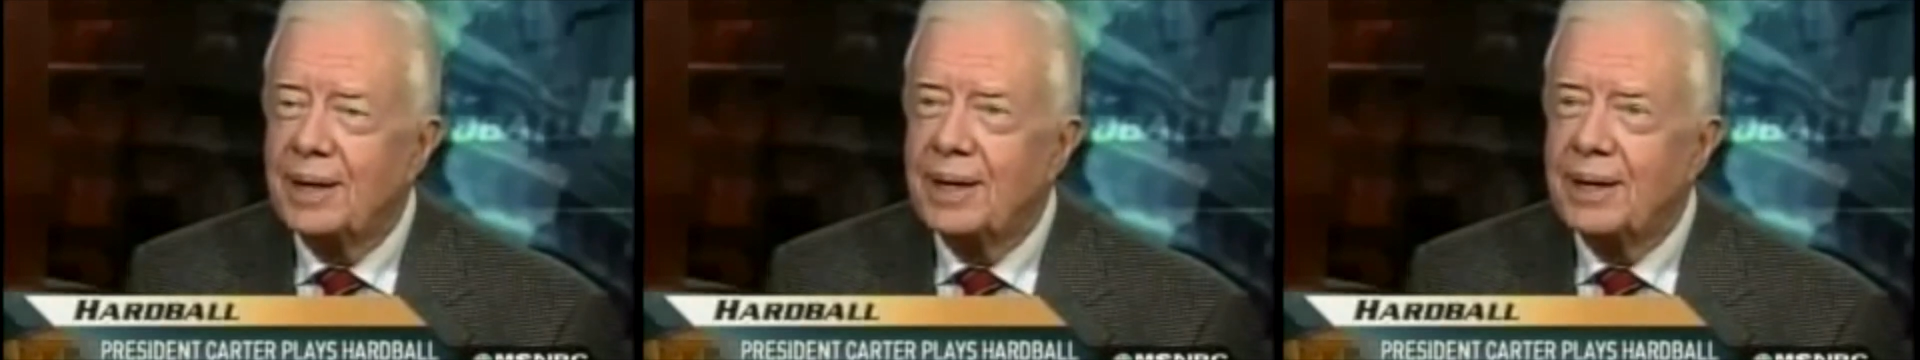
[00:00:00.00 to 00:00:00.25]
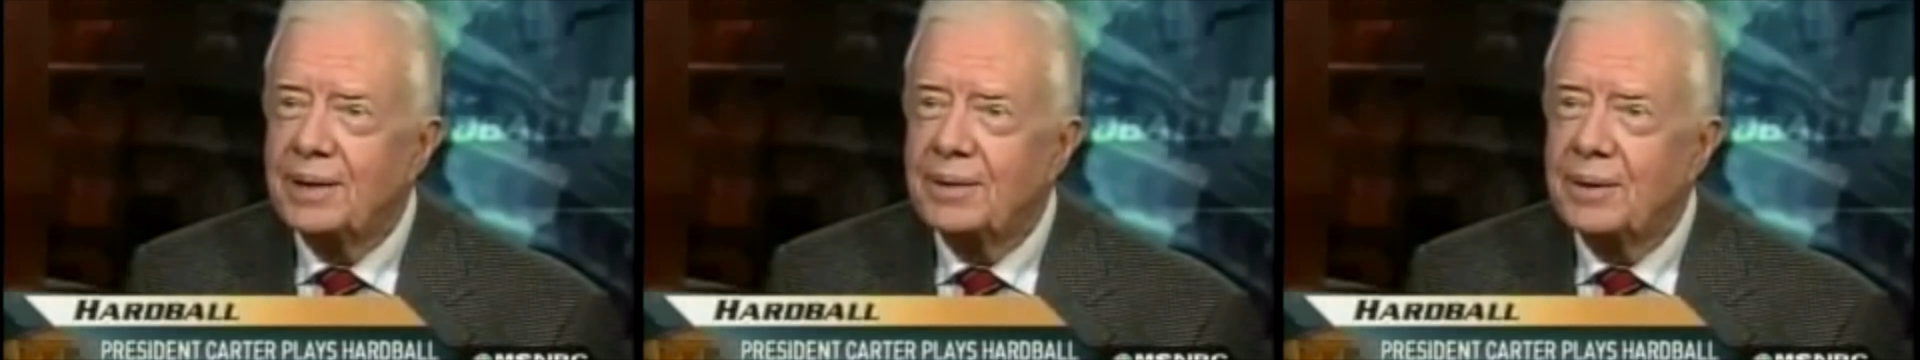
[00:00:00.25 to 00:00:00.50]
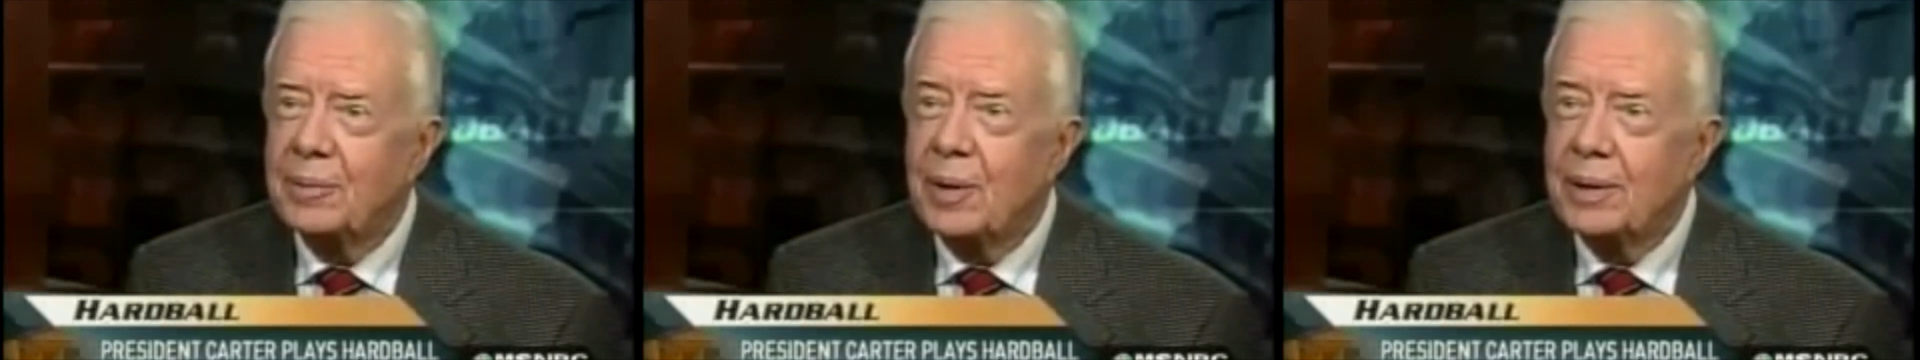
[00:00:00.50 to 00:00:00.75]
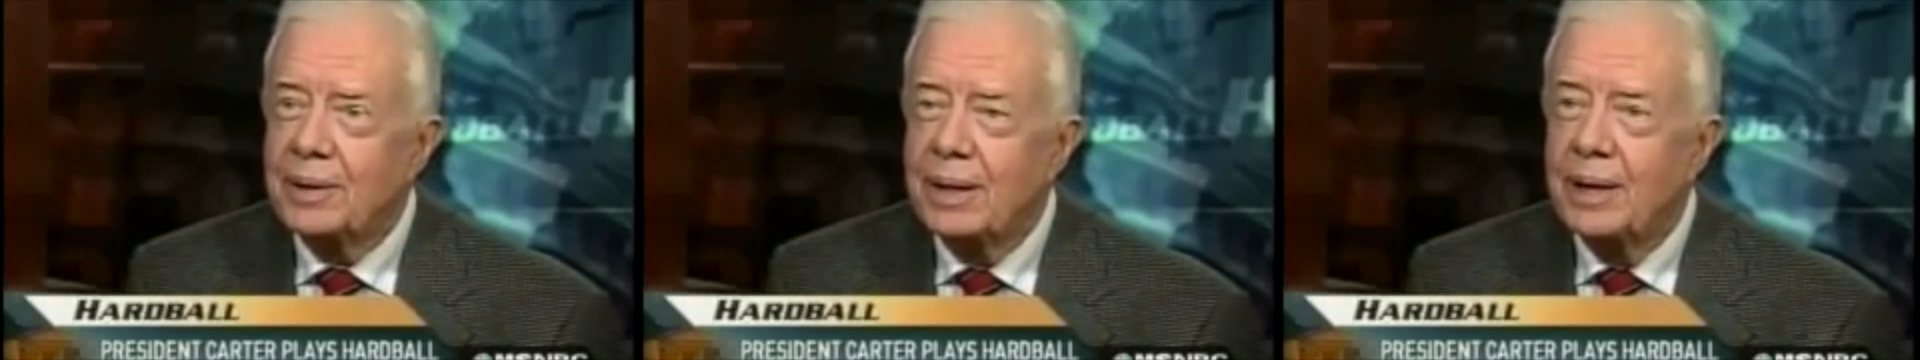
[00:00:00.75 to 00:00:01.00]
relating
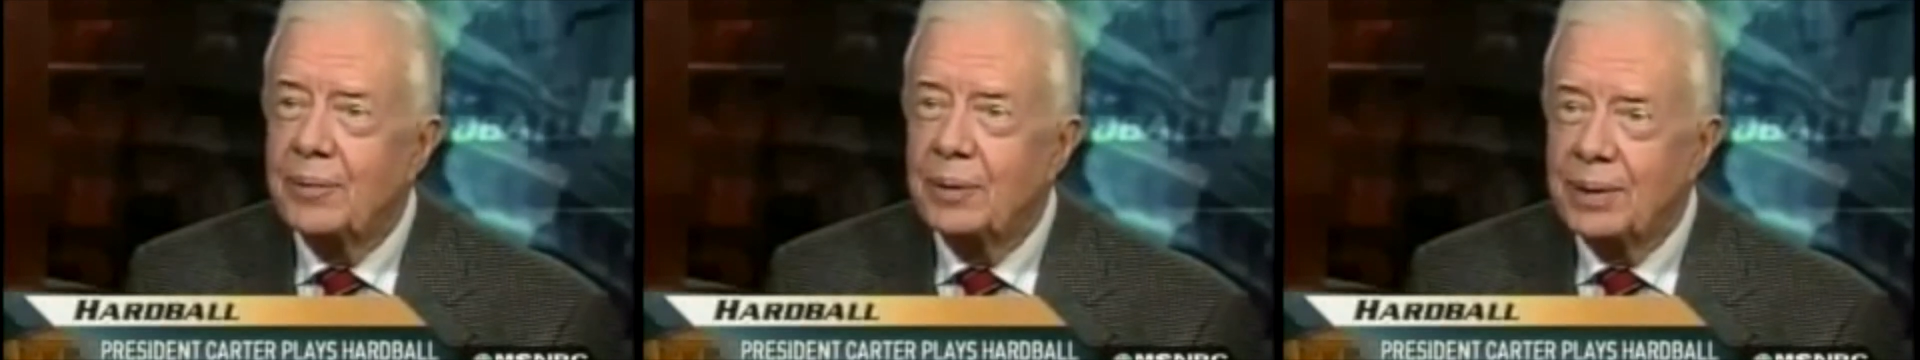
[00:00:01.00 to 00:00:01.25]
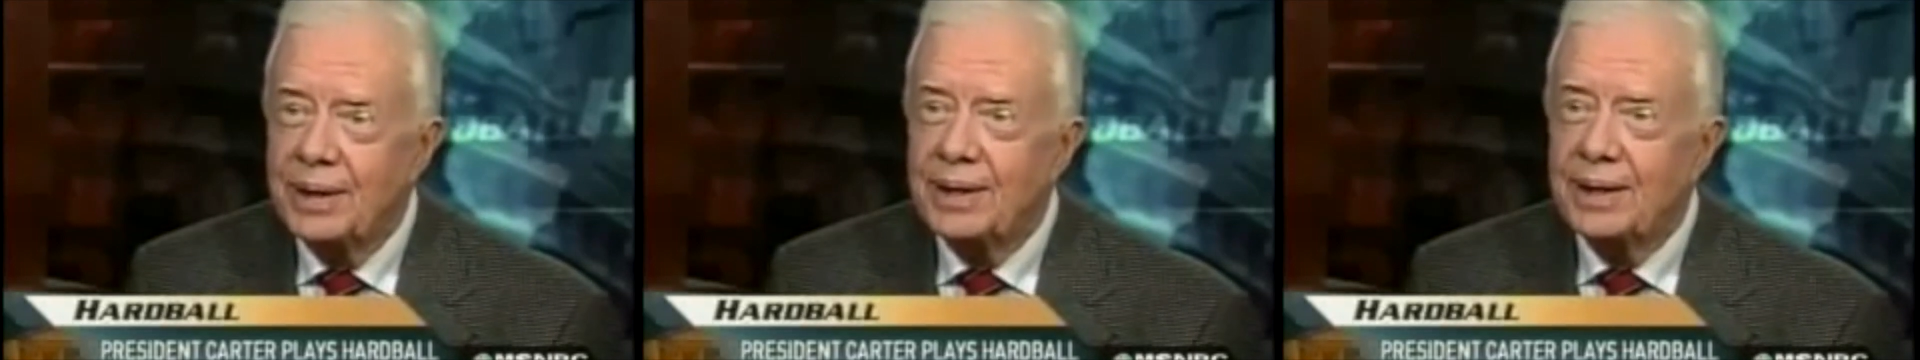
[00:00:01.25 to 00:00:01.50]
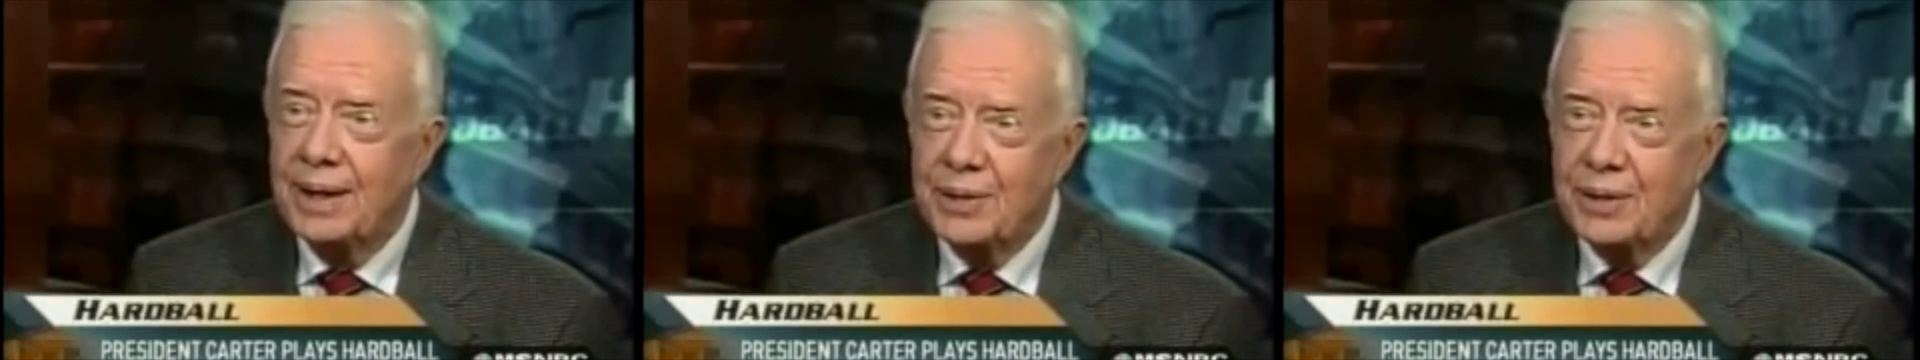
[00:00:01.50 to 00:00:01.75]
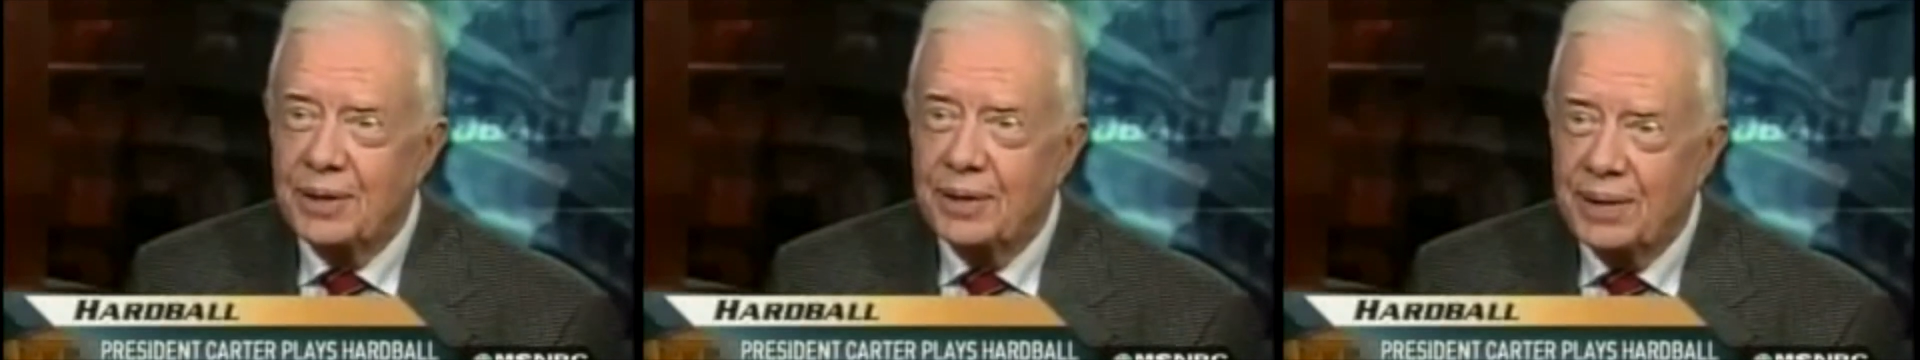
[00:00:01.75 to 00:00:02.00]
to apartheid within
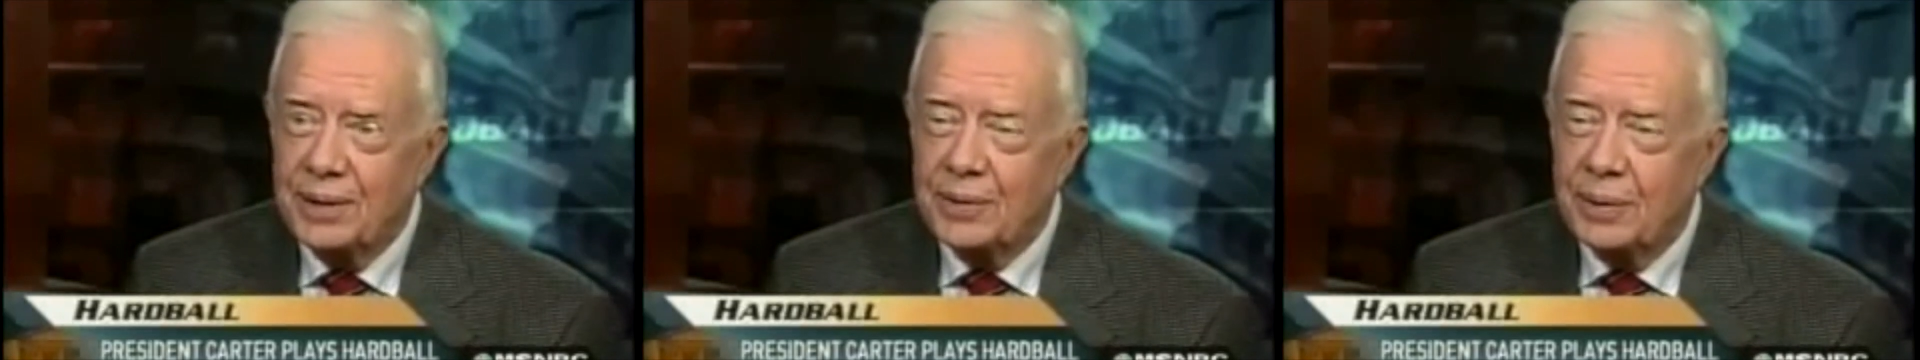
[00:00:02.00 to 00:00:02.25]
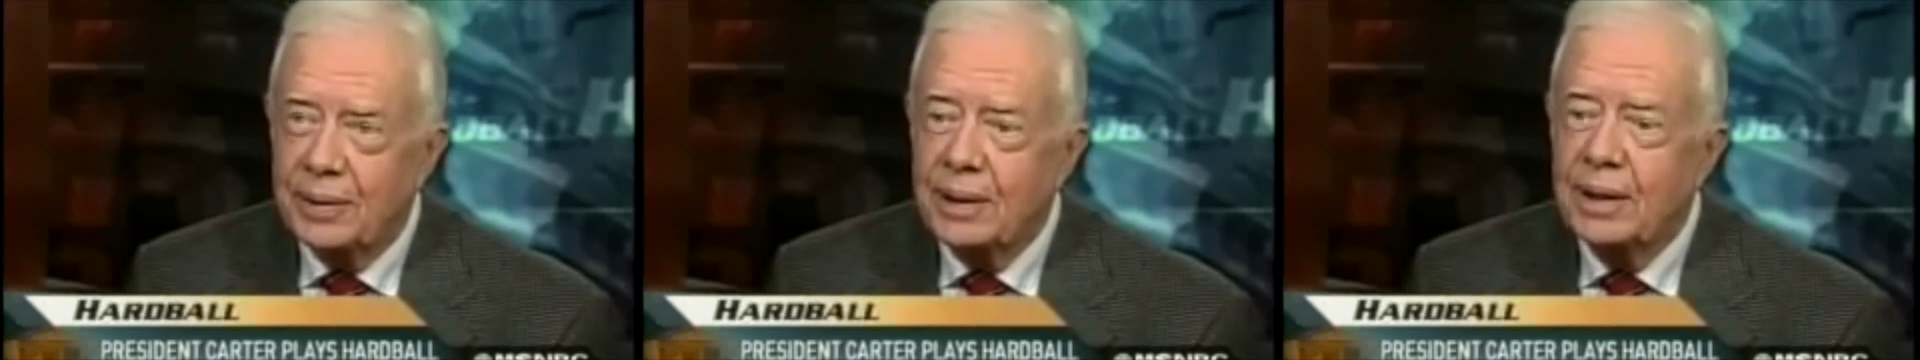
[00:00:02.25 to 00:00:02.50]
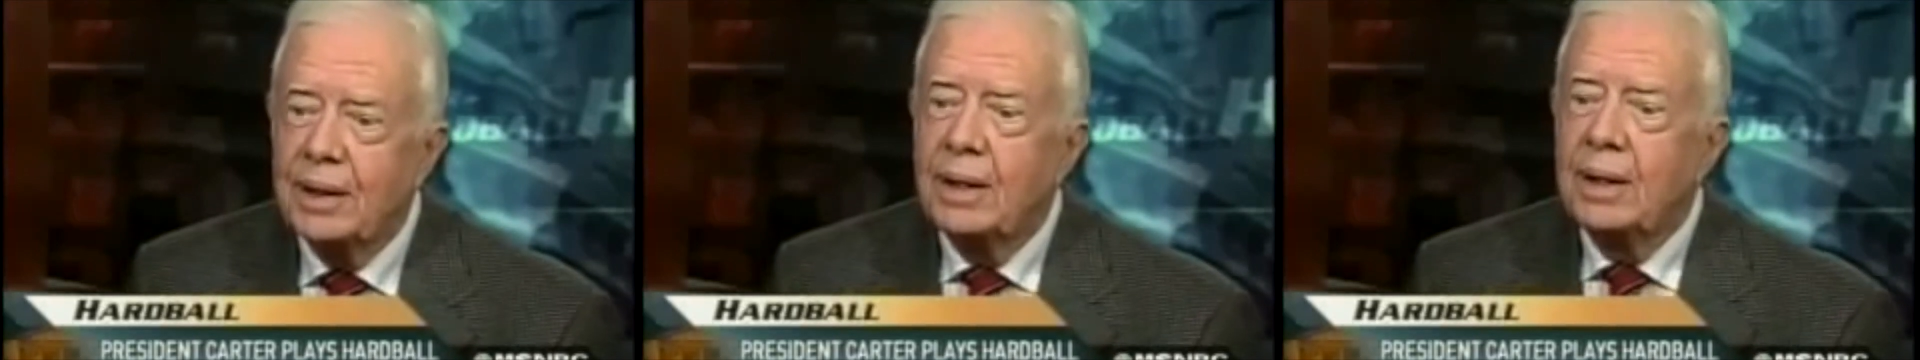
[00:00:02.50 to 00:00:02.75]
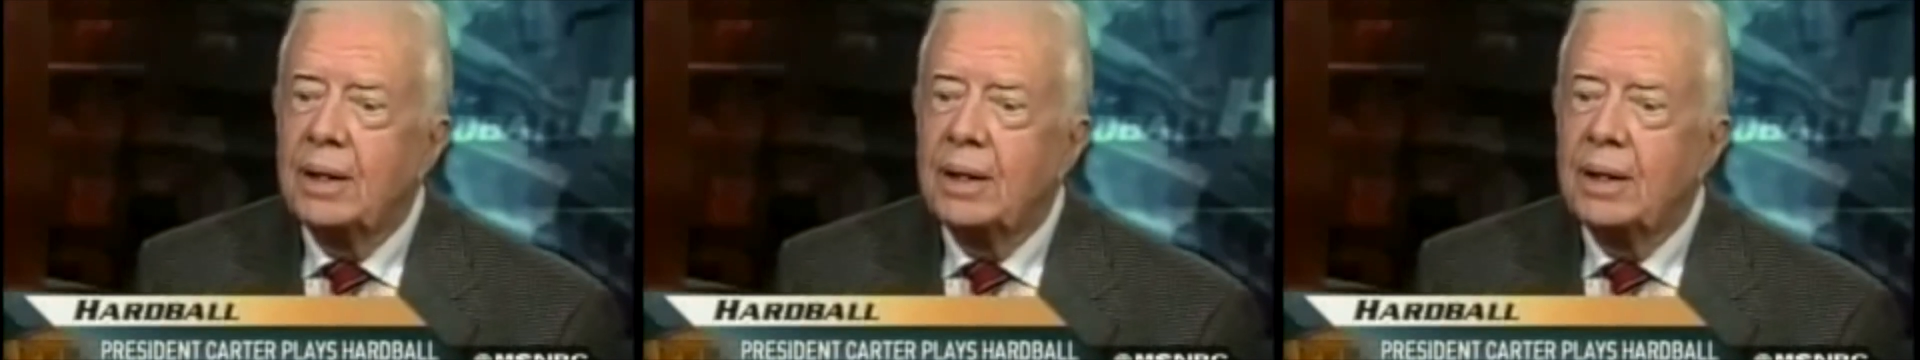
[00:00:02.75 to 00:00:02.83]
the nation of Israel.